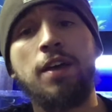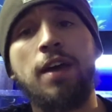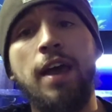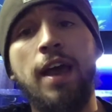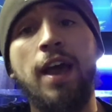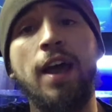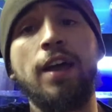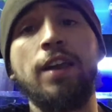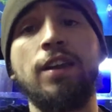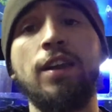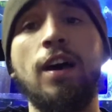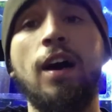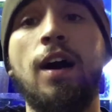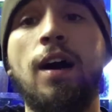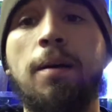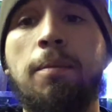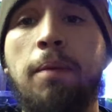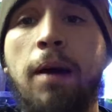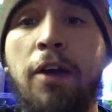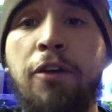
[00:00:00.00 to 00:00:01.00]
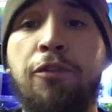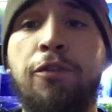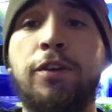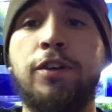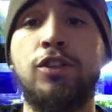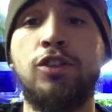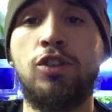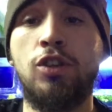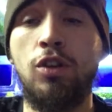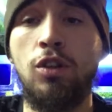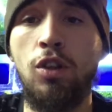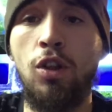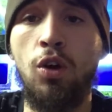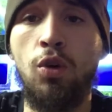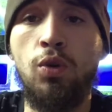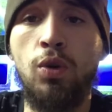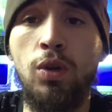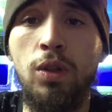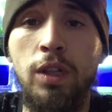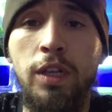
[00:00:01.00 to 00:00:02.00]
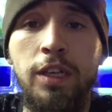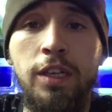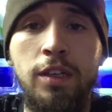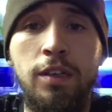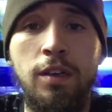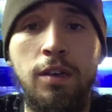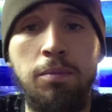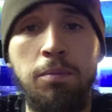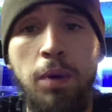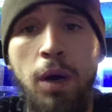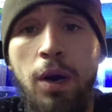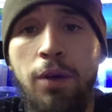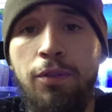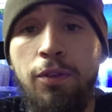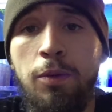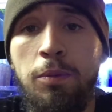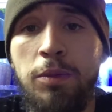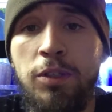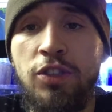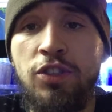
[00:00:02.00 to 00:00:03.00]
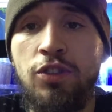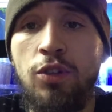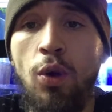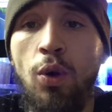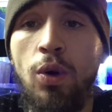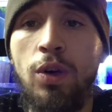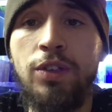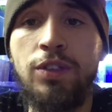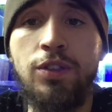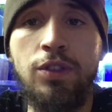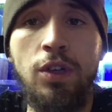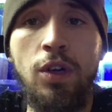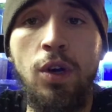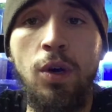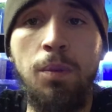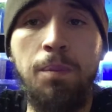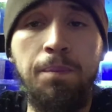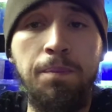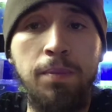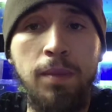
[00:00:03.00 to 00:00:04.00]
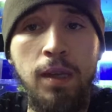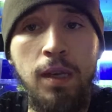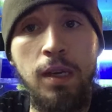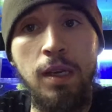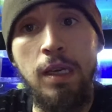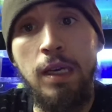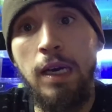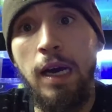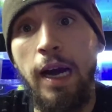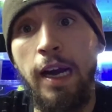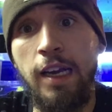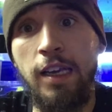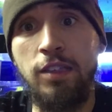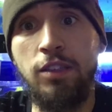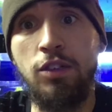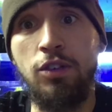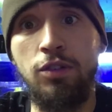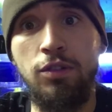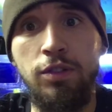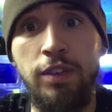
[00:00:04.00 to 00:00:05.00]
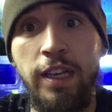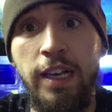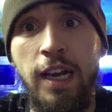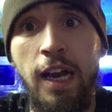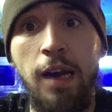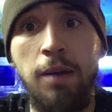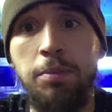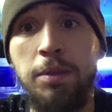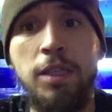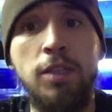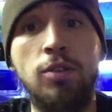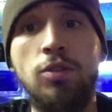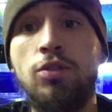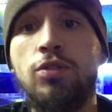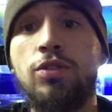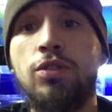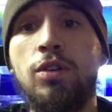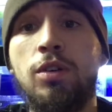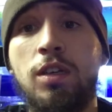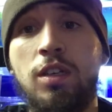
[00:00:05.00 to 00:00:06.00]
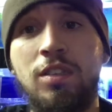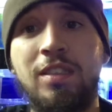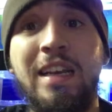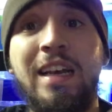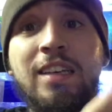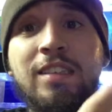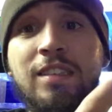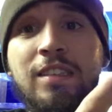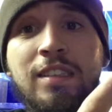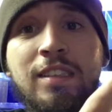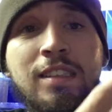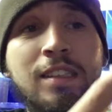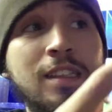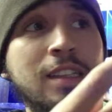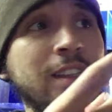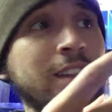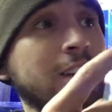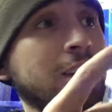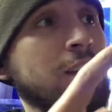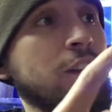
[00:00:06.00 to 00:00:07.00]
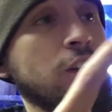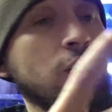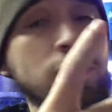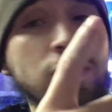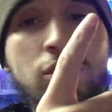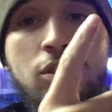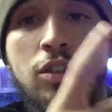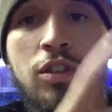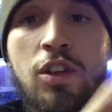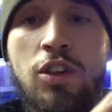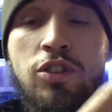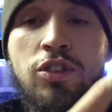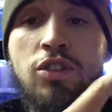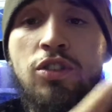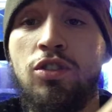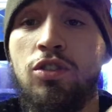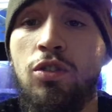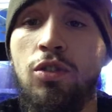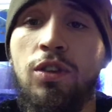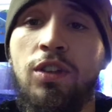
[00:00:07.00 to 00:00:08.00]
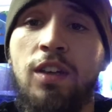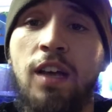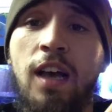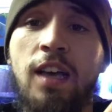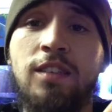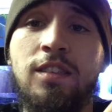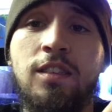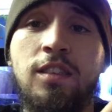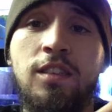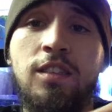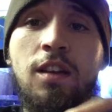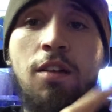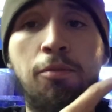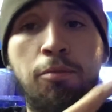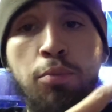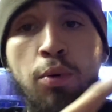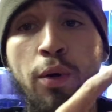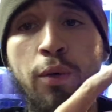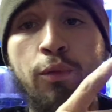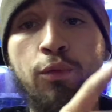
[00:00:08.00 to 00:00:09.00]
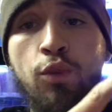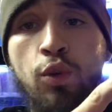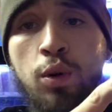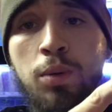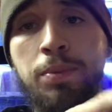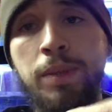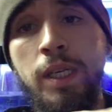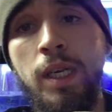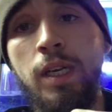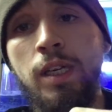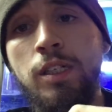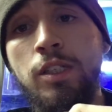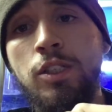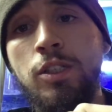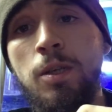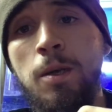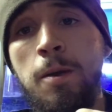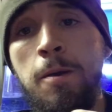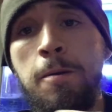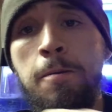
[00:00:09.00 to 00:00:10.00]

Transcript: and my fish are locally bought from a store, so I guess they got to be used to it, because there's a store that has the 7.4 pH.